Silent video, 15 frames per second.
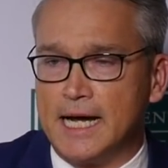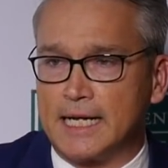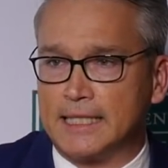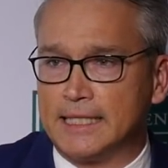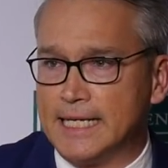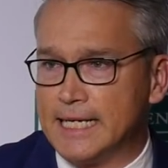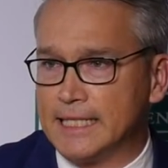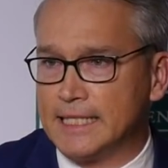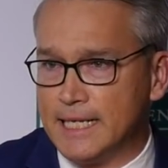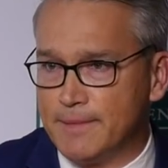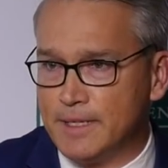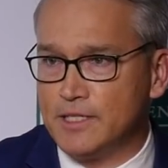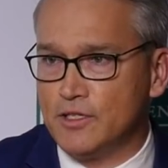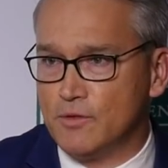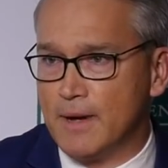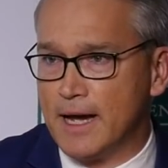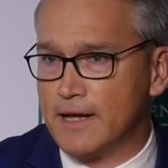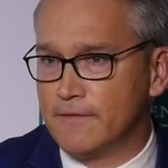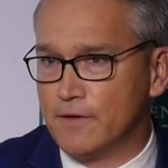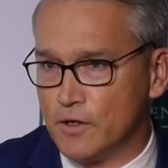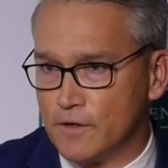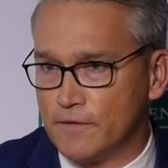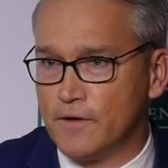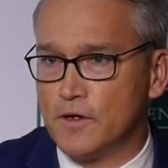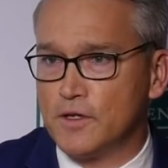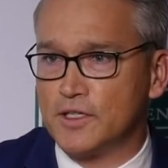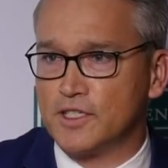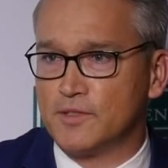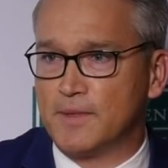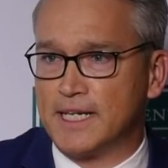Claire Lehman, you may have heard of her.
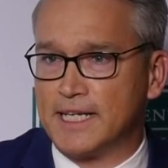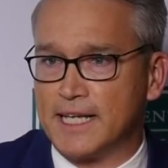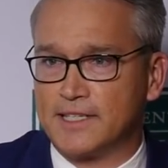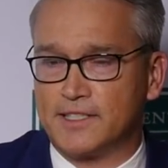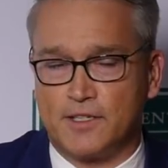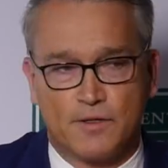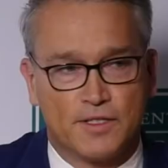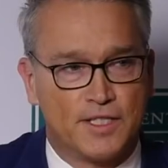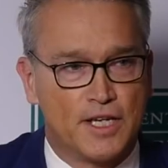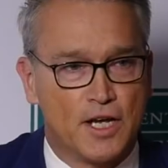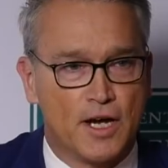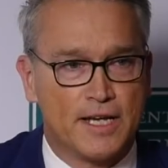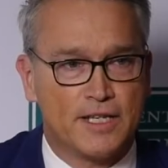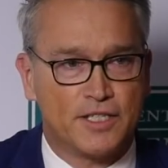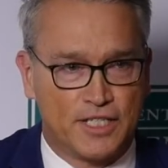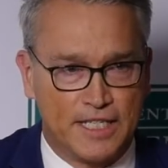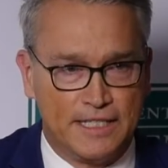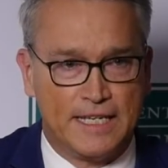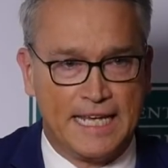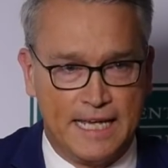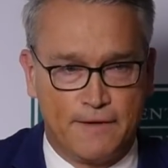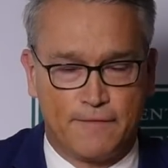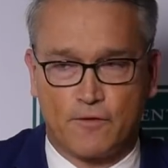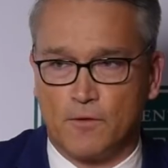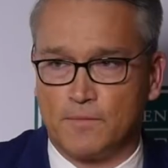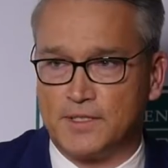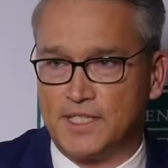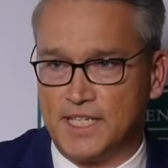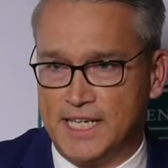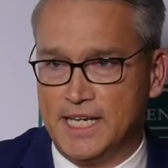She's been a guest here at CIS. She's here from
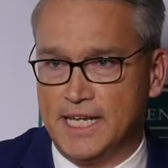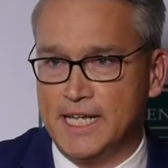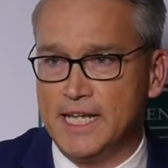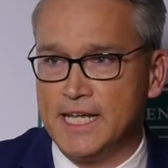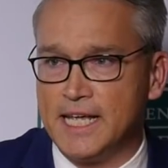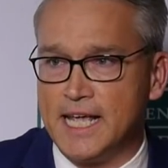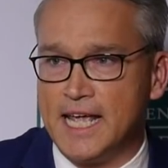Sydney.